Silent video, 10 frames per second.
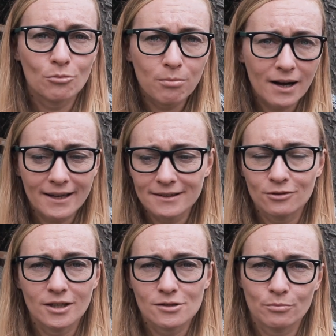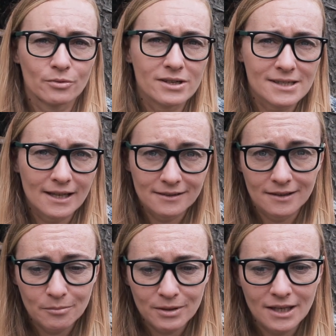You buy it, you get super excited
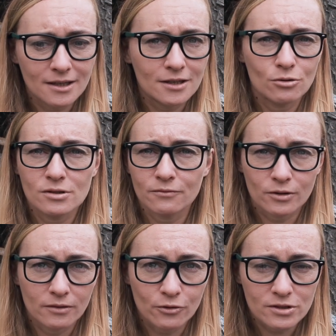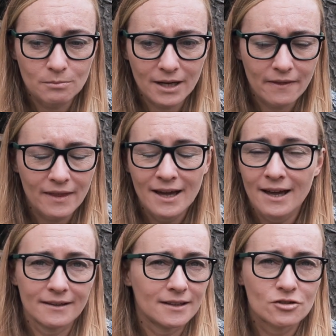in the beginning, you use it for the first month,
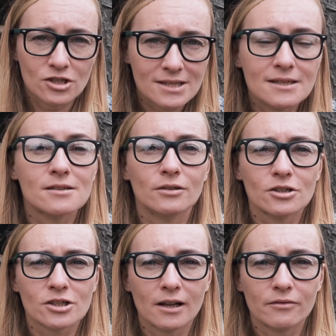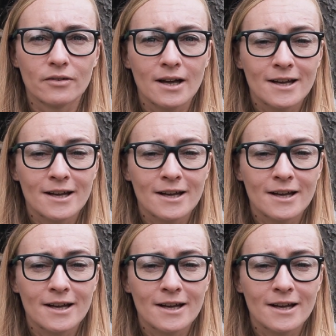and then it just sits on the shelf.